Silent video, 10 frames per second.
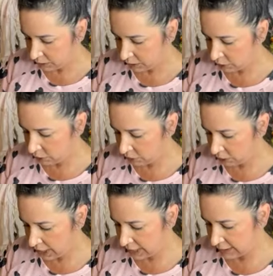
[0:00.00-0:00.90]
and
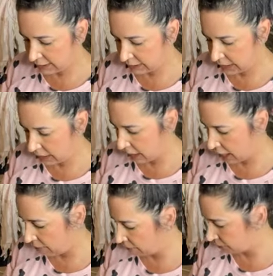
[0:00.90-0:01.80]
utilize and cut it
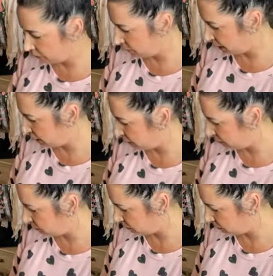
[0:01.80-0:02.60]
up. That's what I do.